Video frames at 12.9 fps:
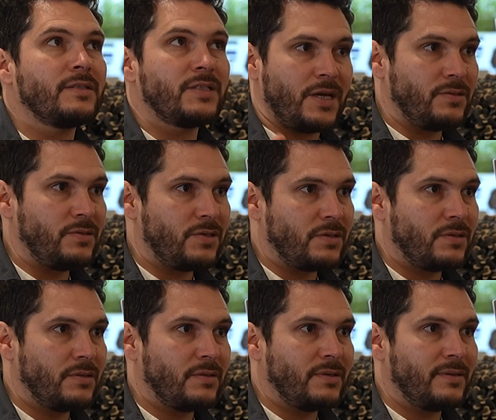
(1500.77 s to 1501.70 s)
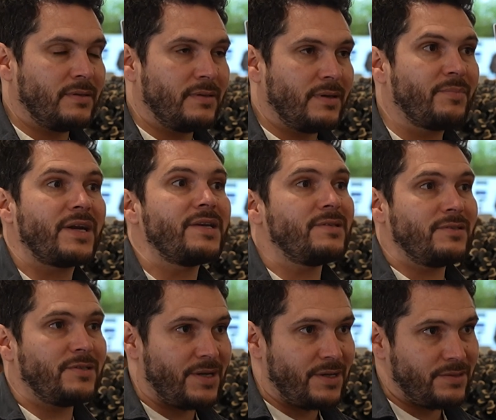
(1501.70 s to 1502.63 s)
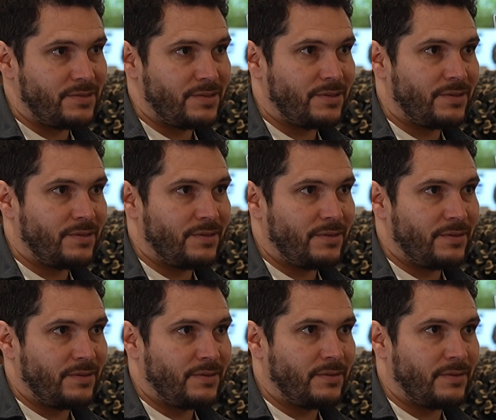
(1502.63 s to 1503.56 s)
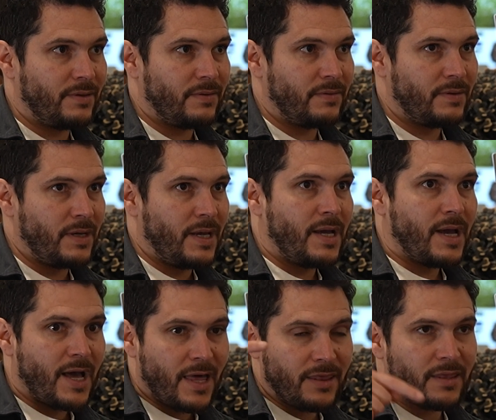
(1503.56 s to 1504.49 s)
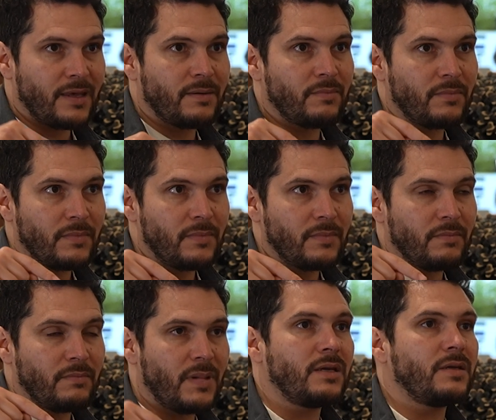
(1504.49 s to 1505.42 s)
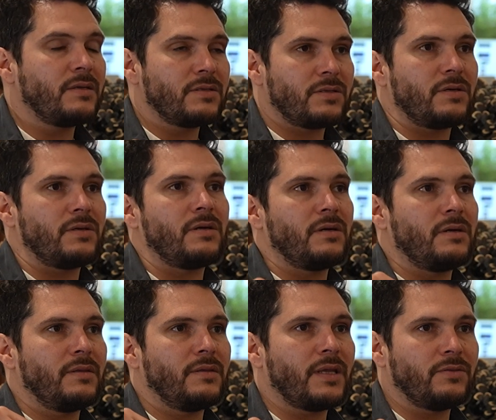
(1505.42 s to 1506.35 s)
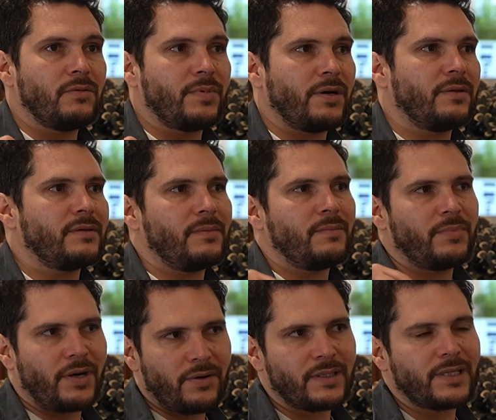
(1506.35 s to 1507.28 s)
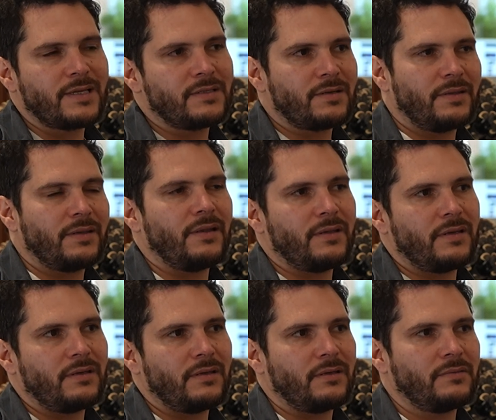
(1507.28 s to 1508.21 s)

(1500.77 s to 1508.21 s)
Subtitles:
change, embracing change, and then making sure that you prioritize critical thinking.